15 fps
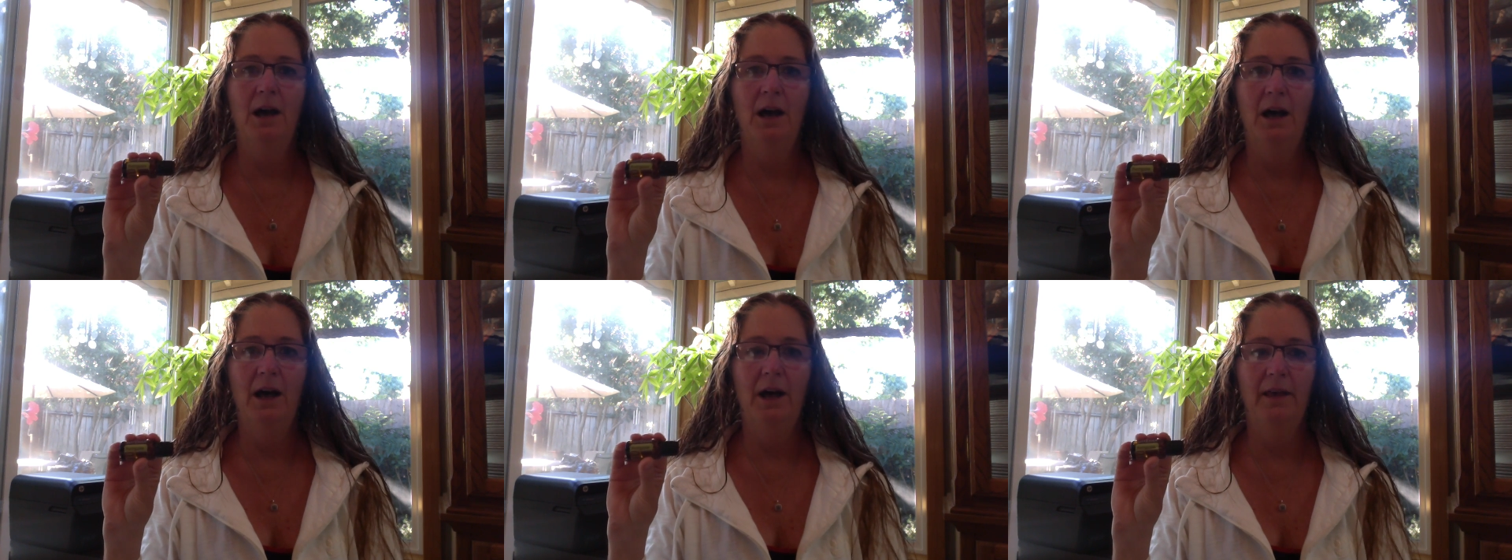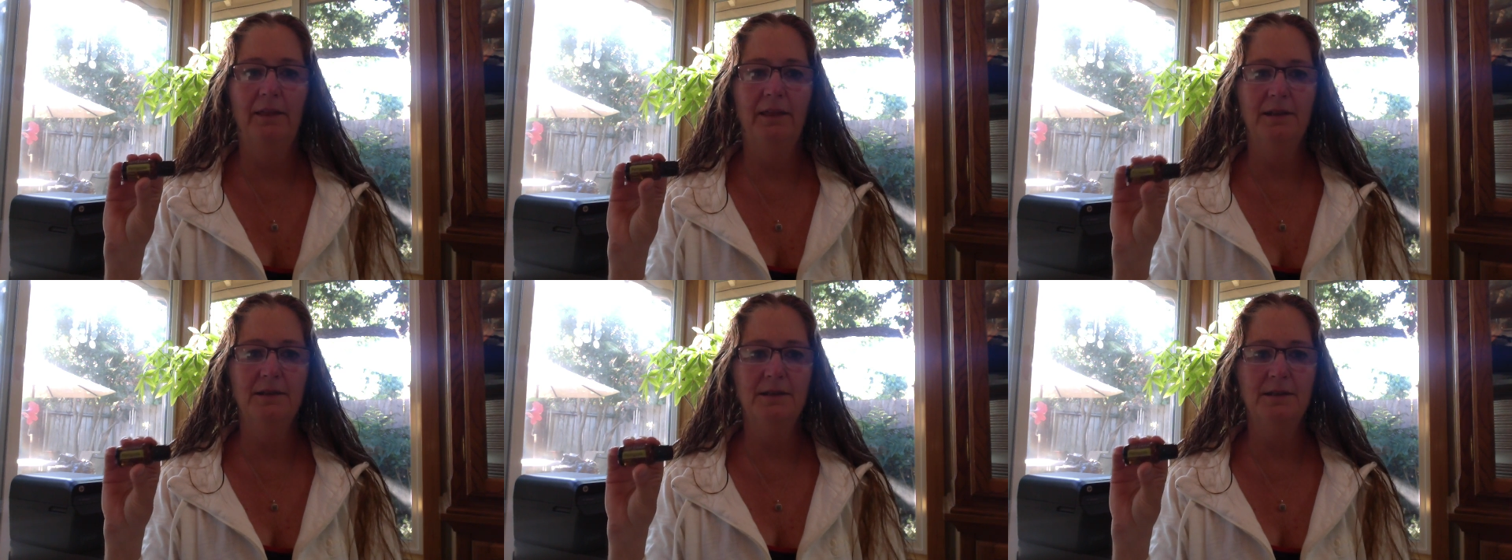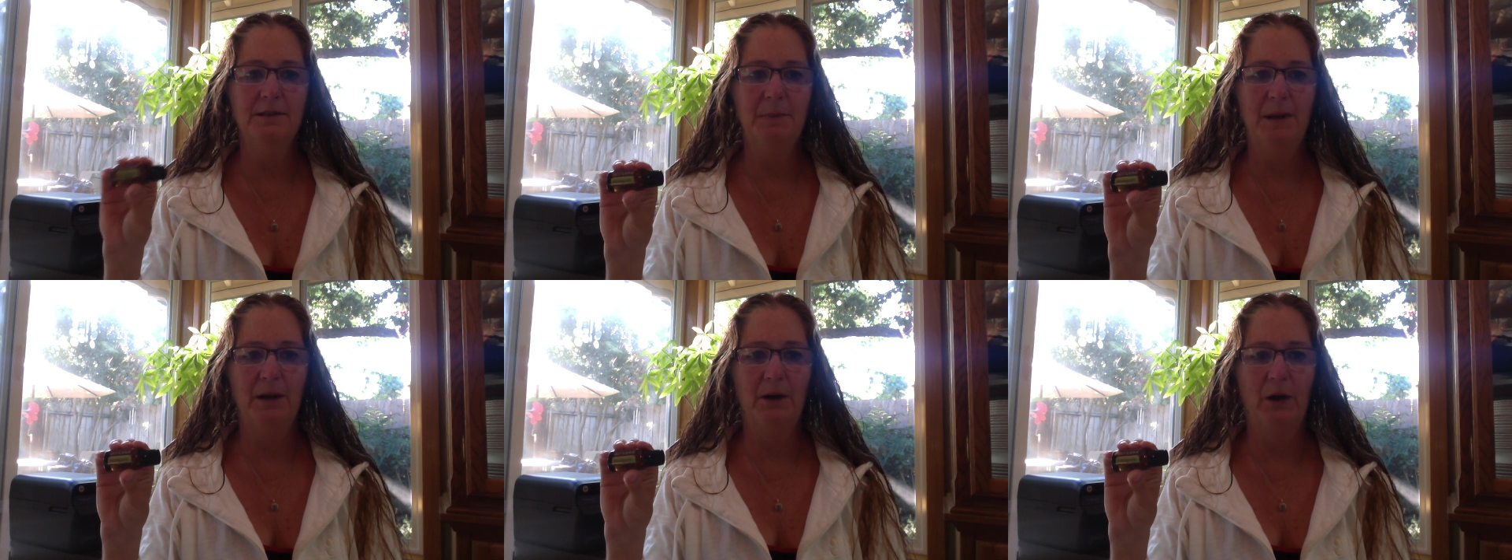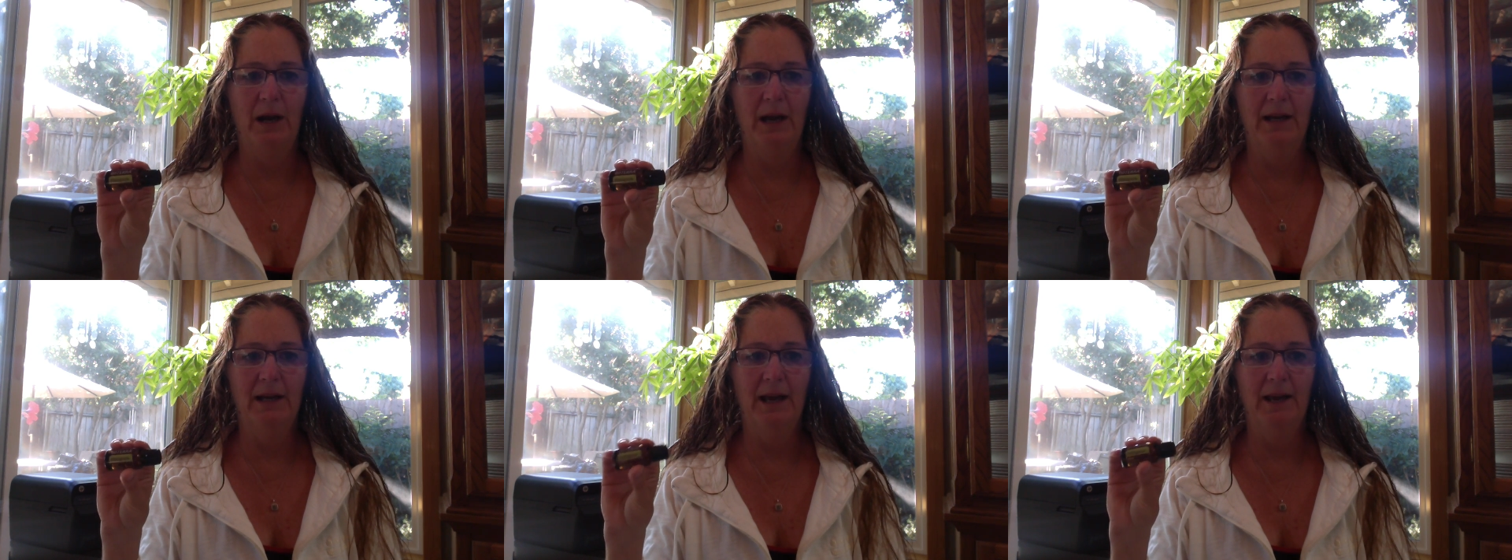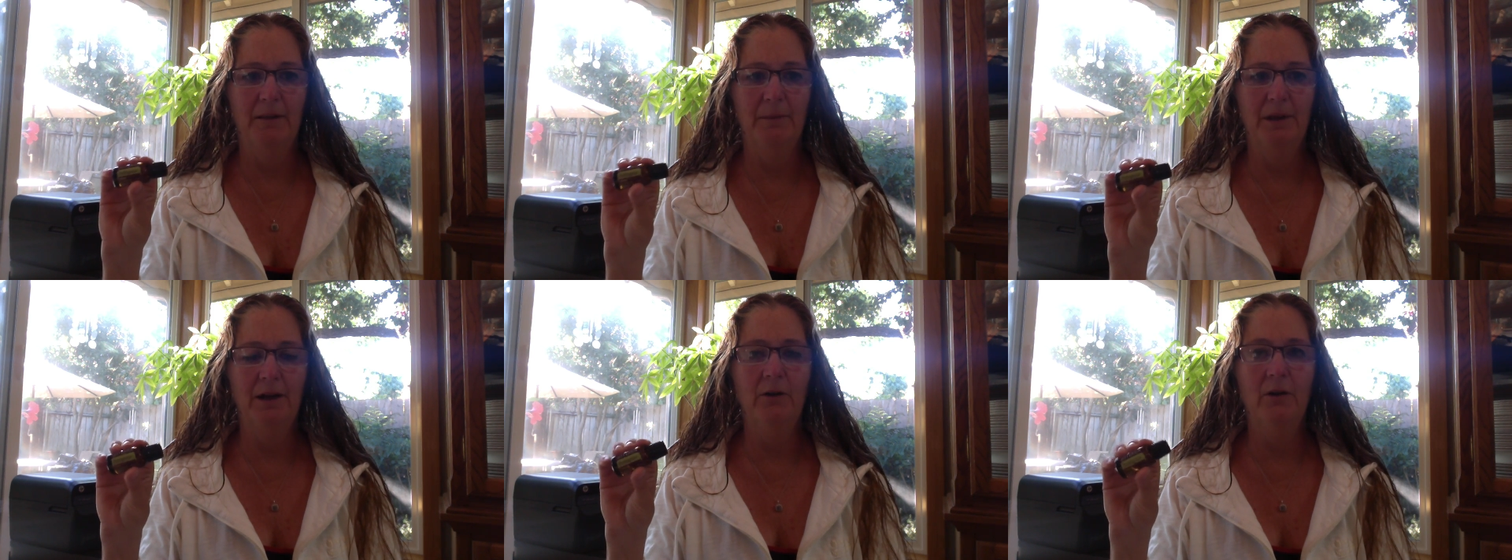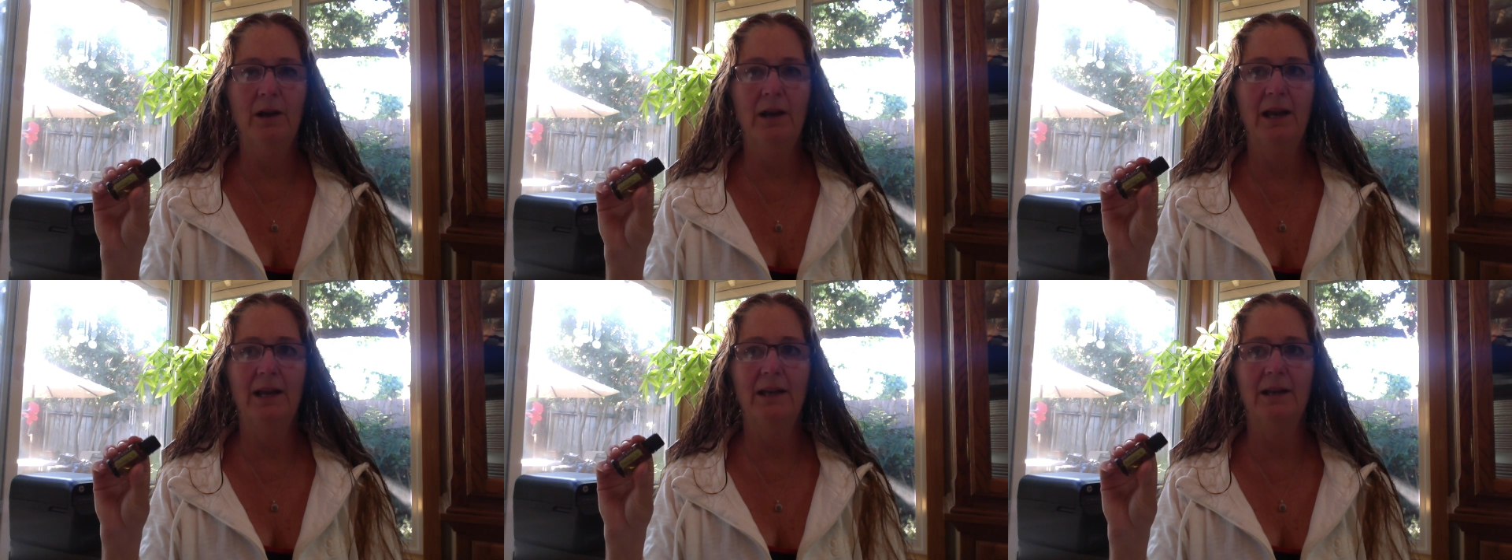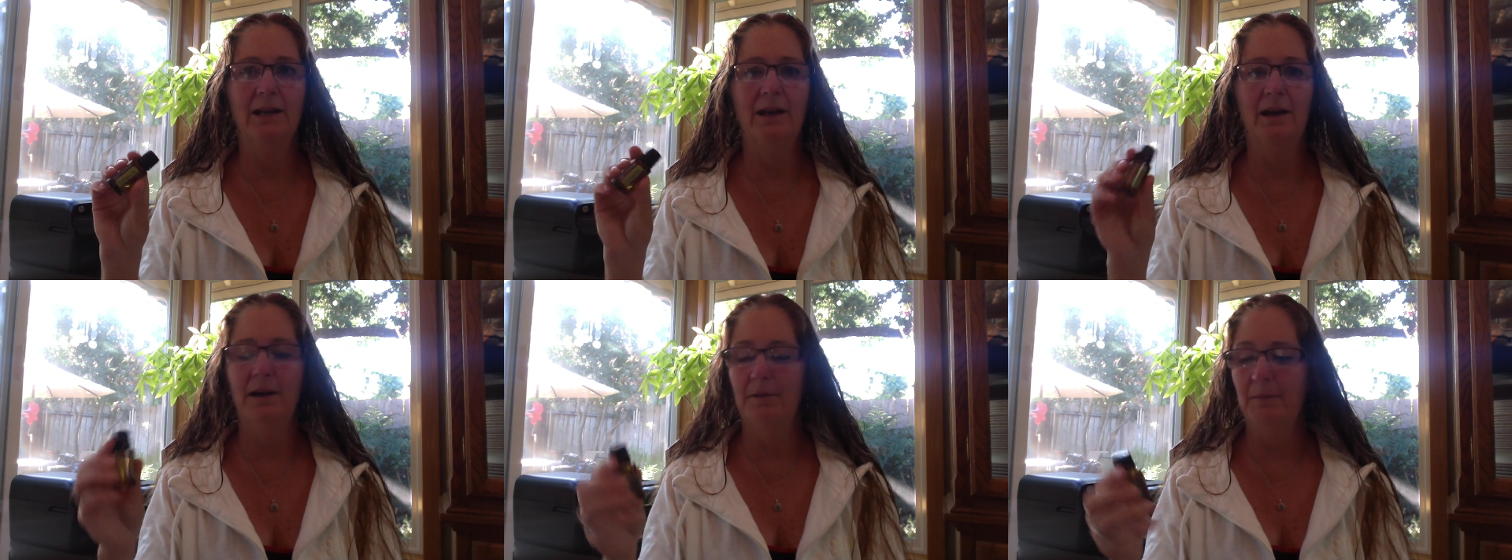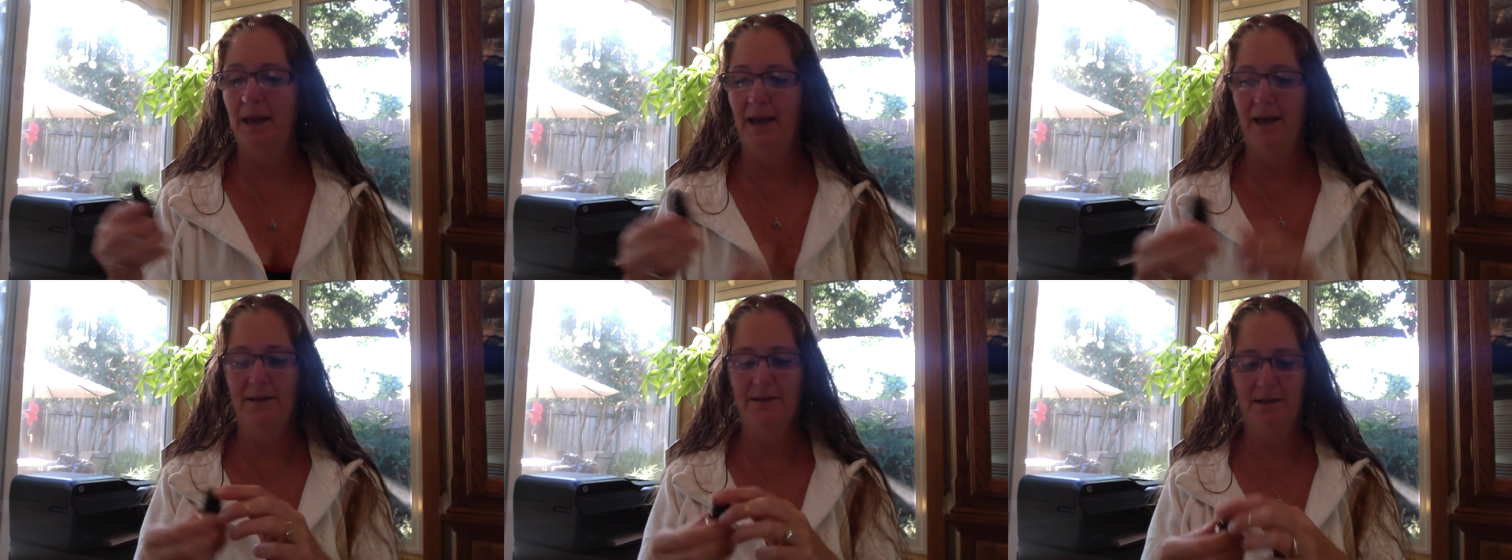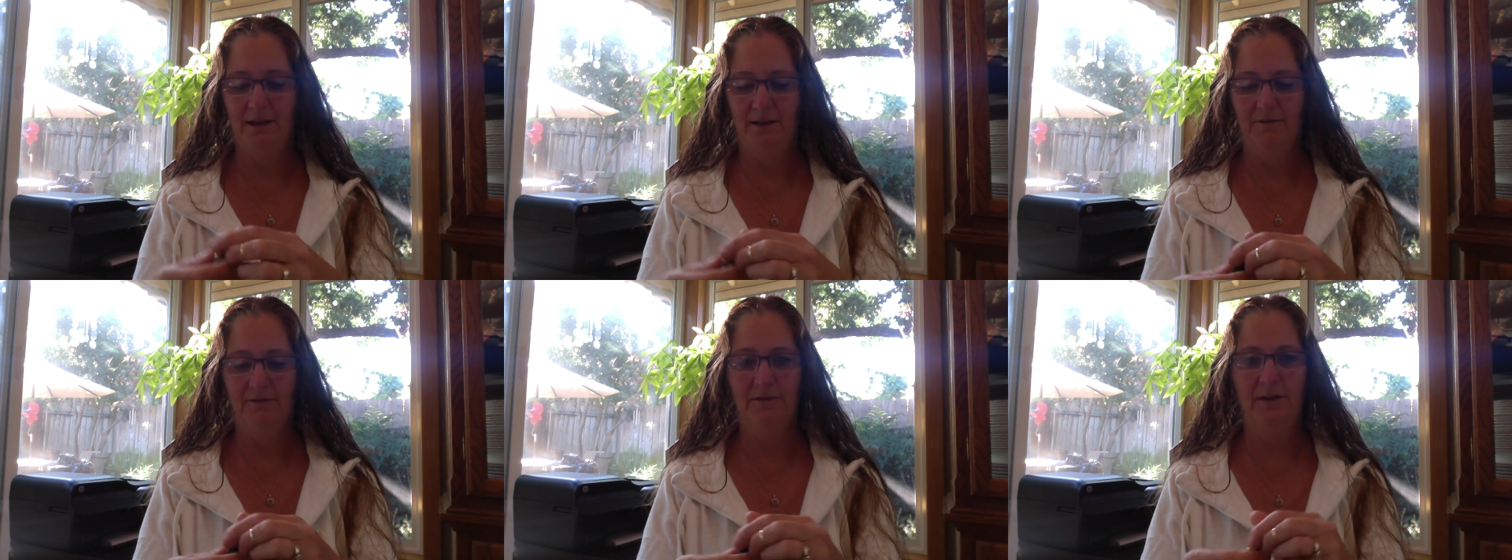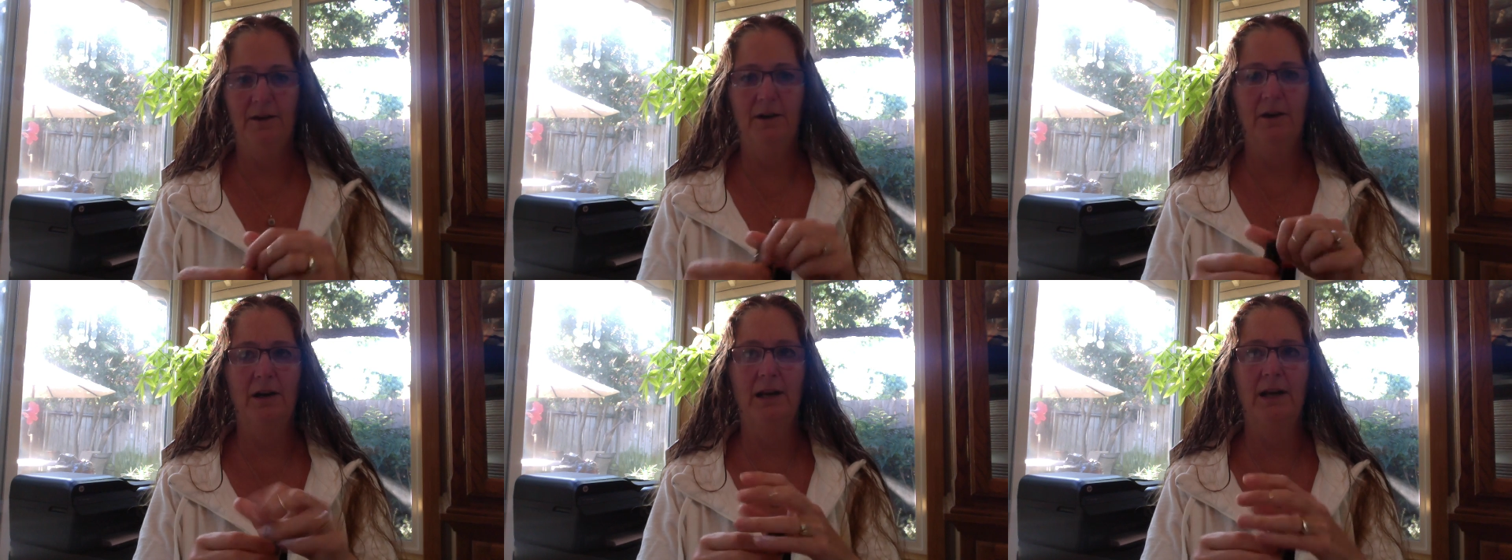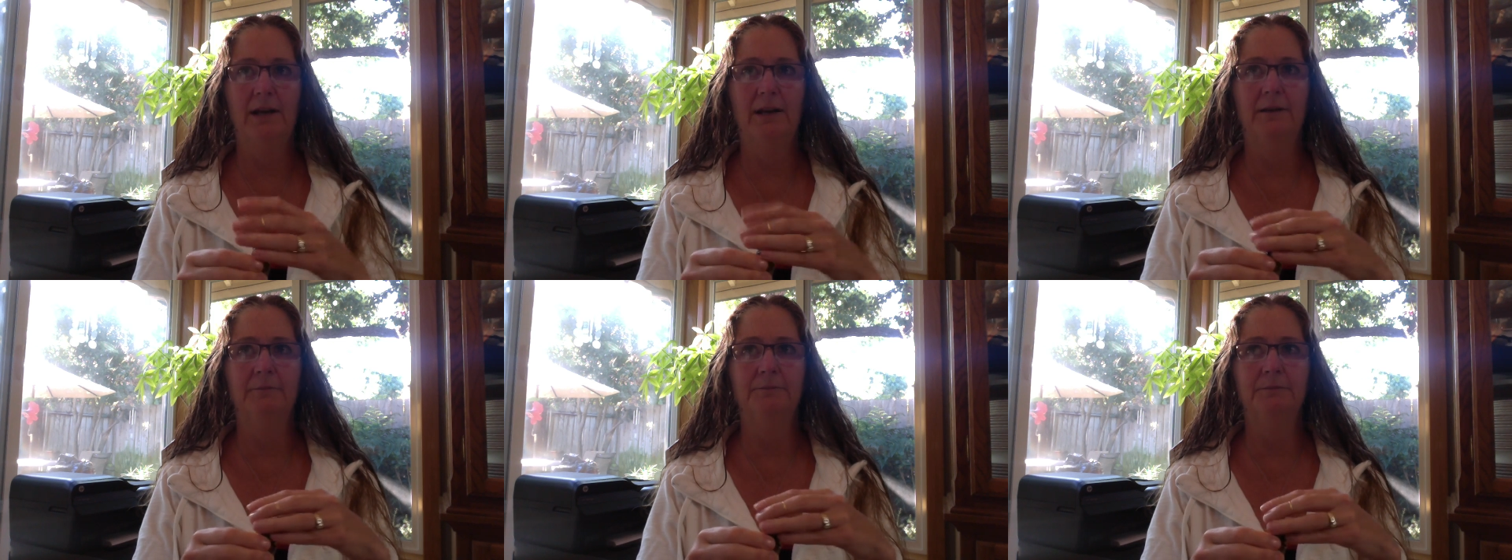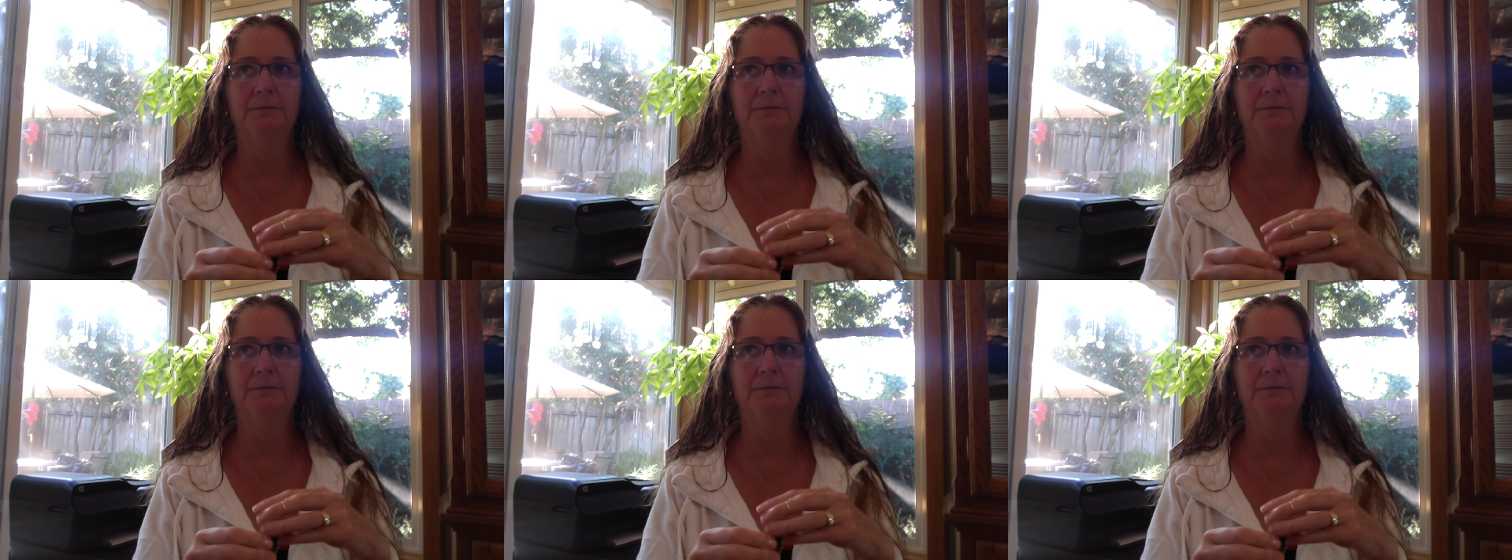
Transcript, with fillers: Uh, this is petitgrain, and petitgrain um, has a very,